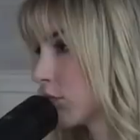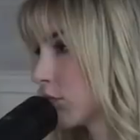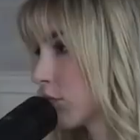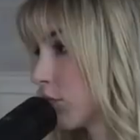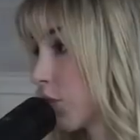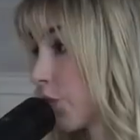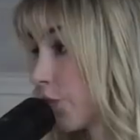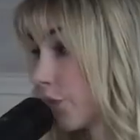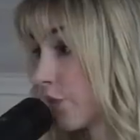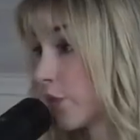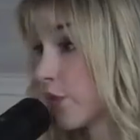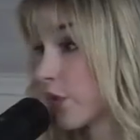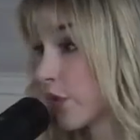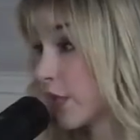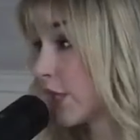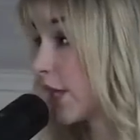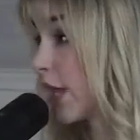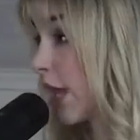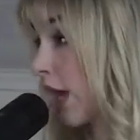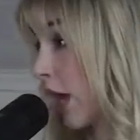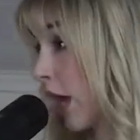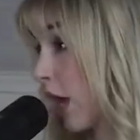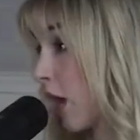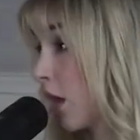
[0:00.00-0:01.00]
Well,
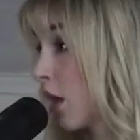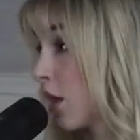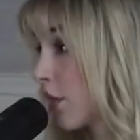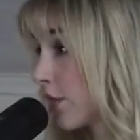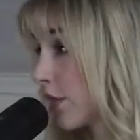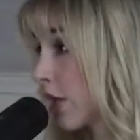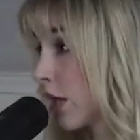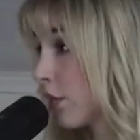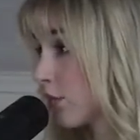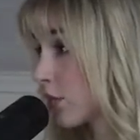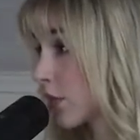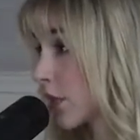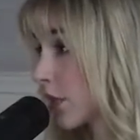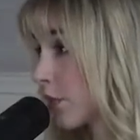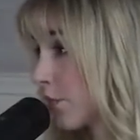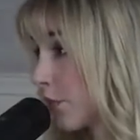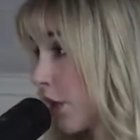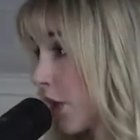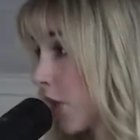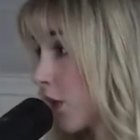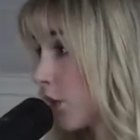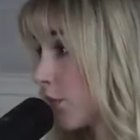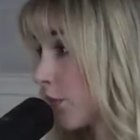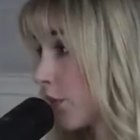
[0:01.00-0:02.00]
yeah, that was
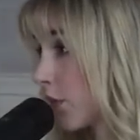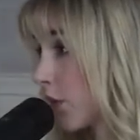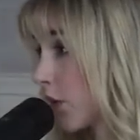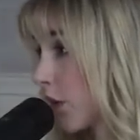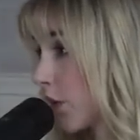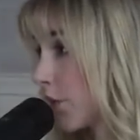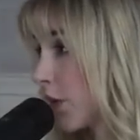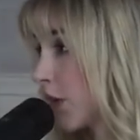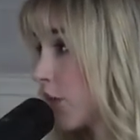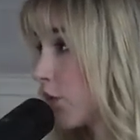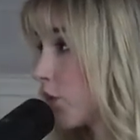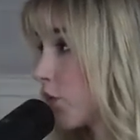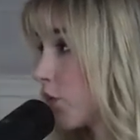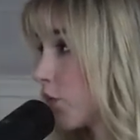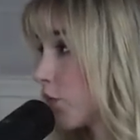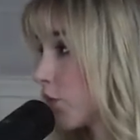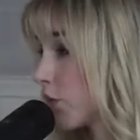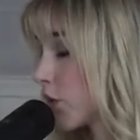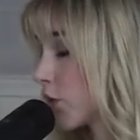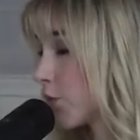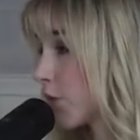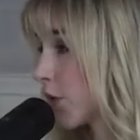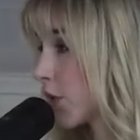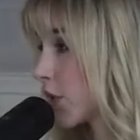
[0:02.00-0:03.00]
unbearable. I mean, the
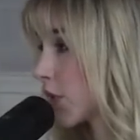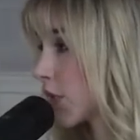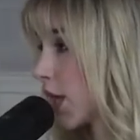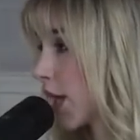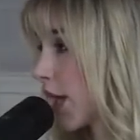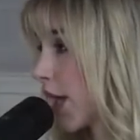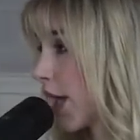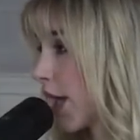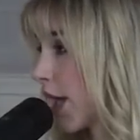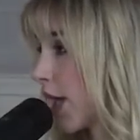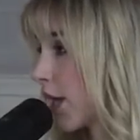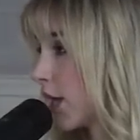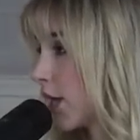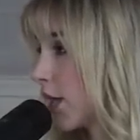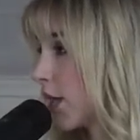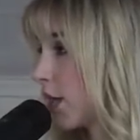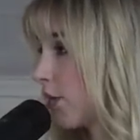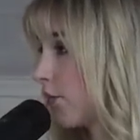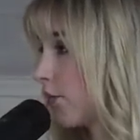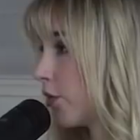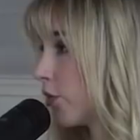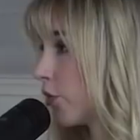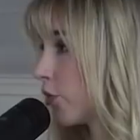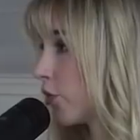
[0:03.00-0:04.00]
response I had,
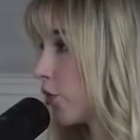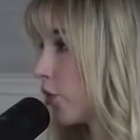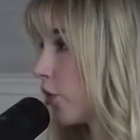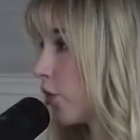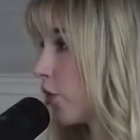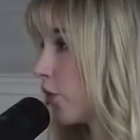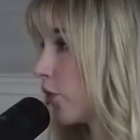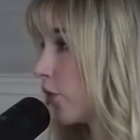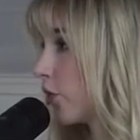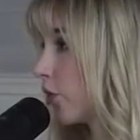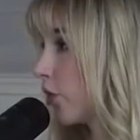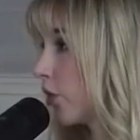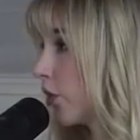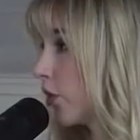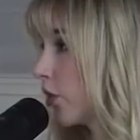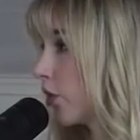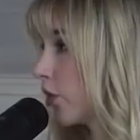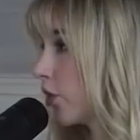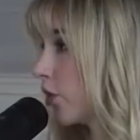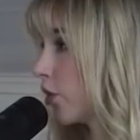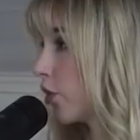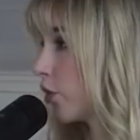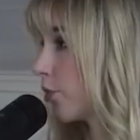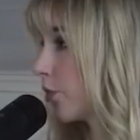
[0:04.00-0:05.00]
if you're told
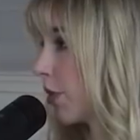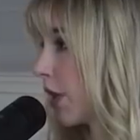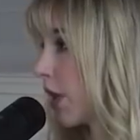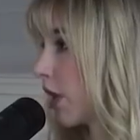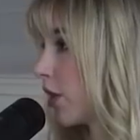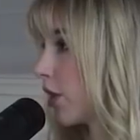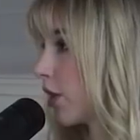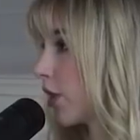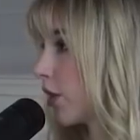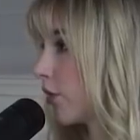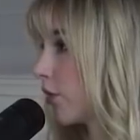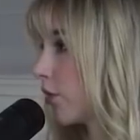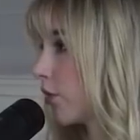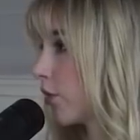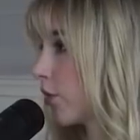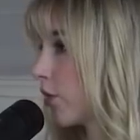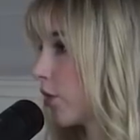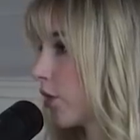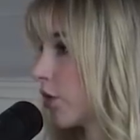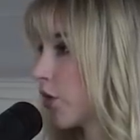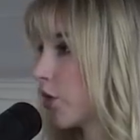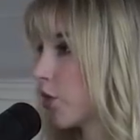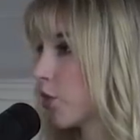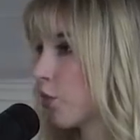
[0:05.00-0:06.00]
your parent
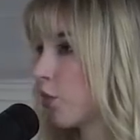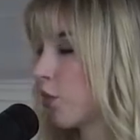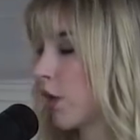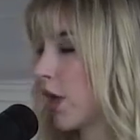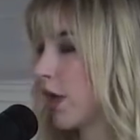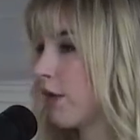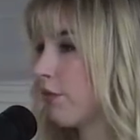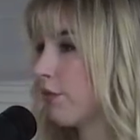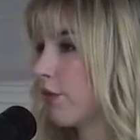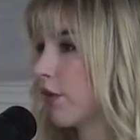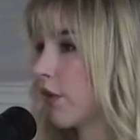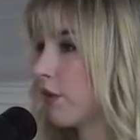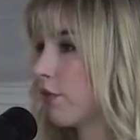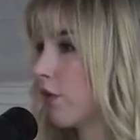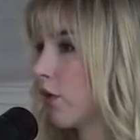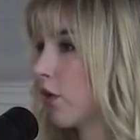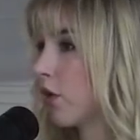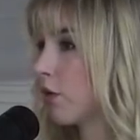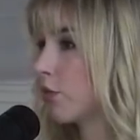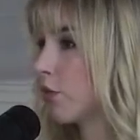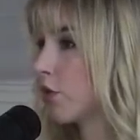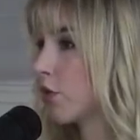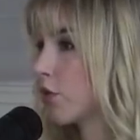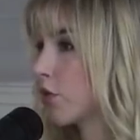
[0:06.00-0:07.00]
or your wife of
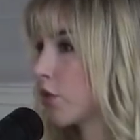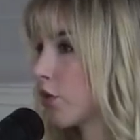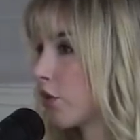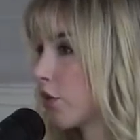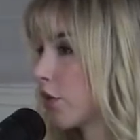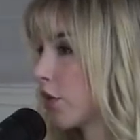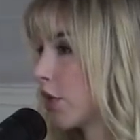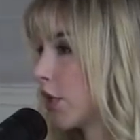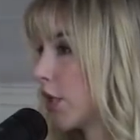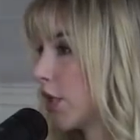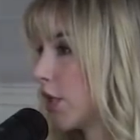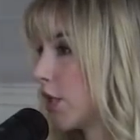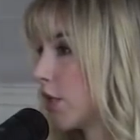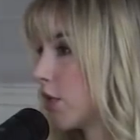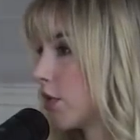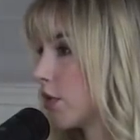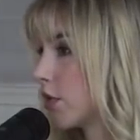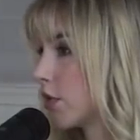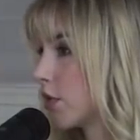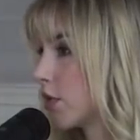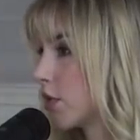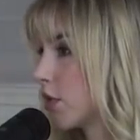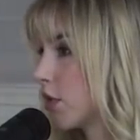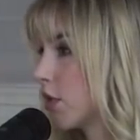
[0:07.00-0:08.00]
almost 30
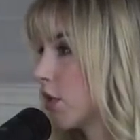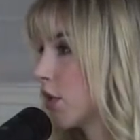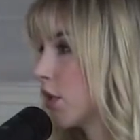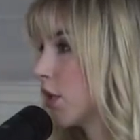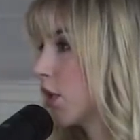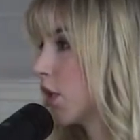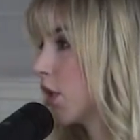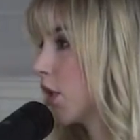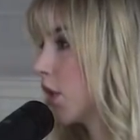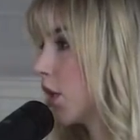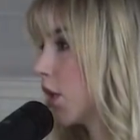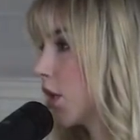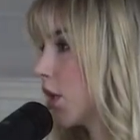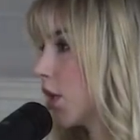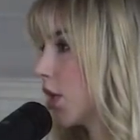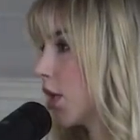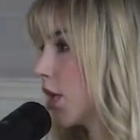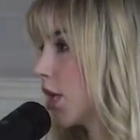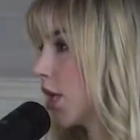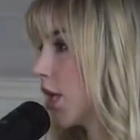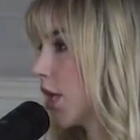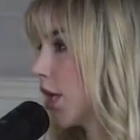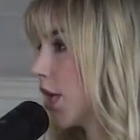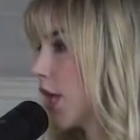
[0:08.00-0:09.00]
years
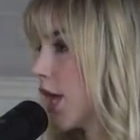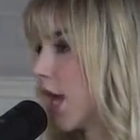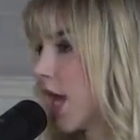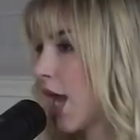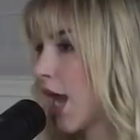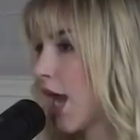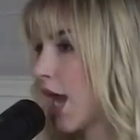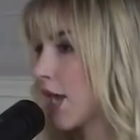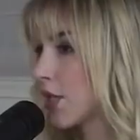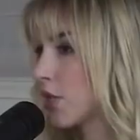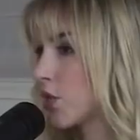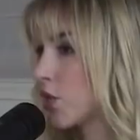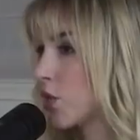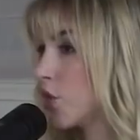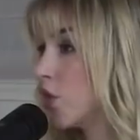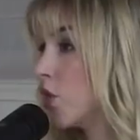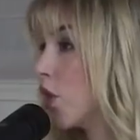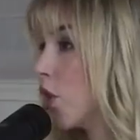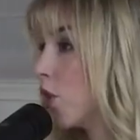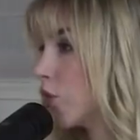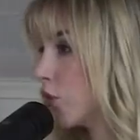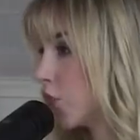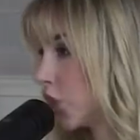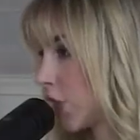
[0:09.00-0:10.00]
has
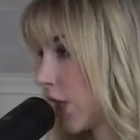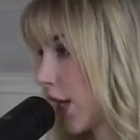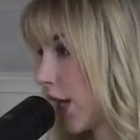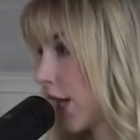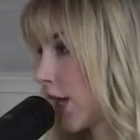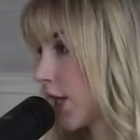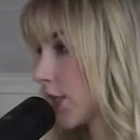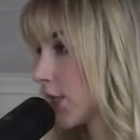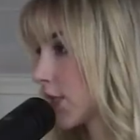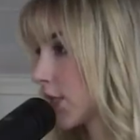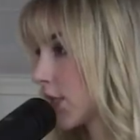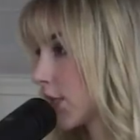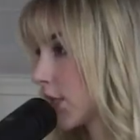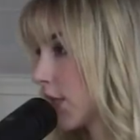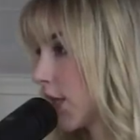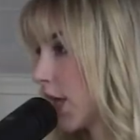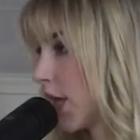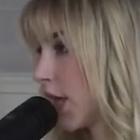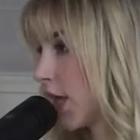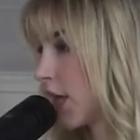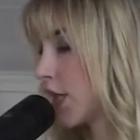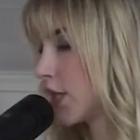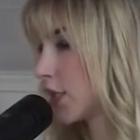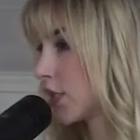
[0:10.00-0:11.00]
no chance
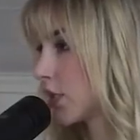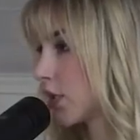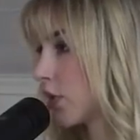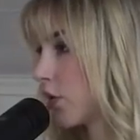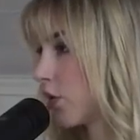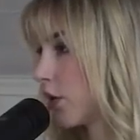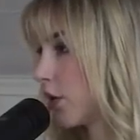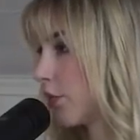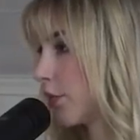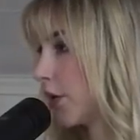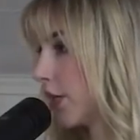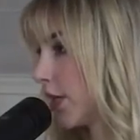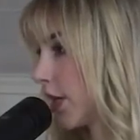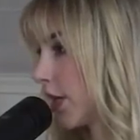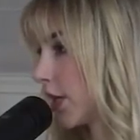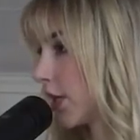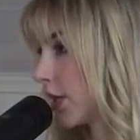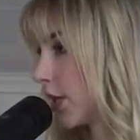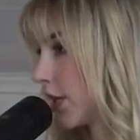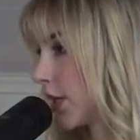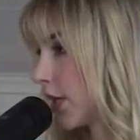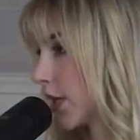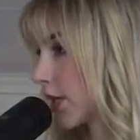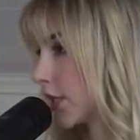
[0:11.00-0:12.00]
and is going to be dead
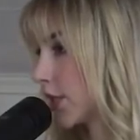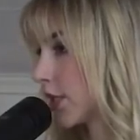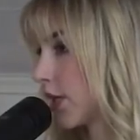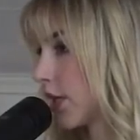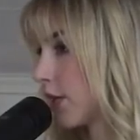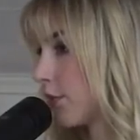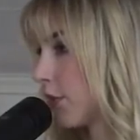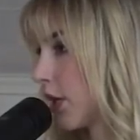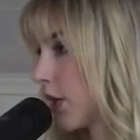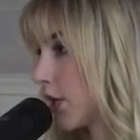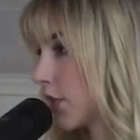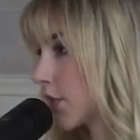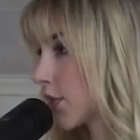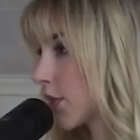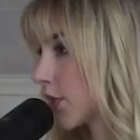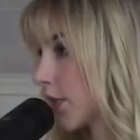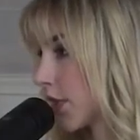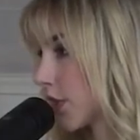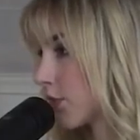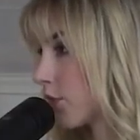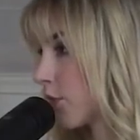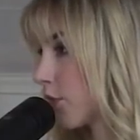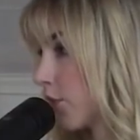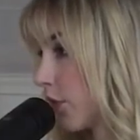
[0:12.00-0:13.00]
in the next 10 months.
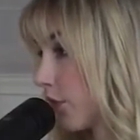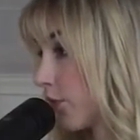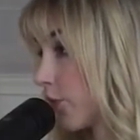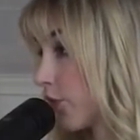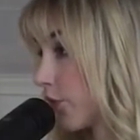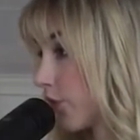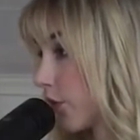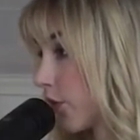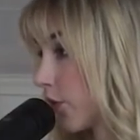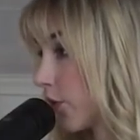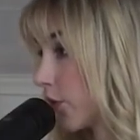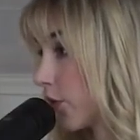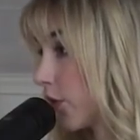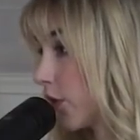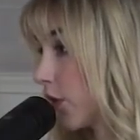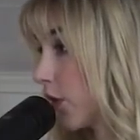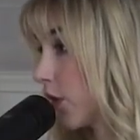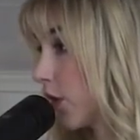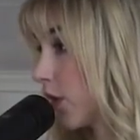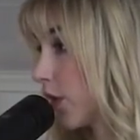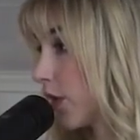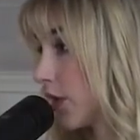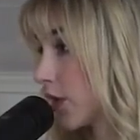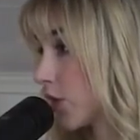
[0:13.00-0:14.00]
That's what we were told.
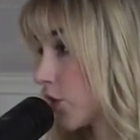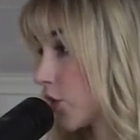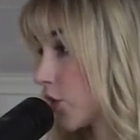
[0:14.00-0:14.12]
That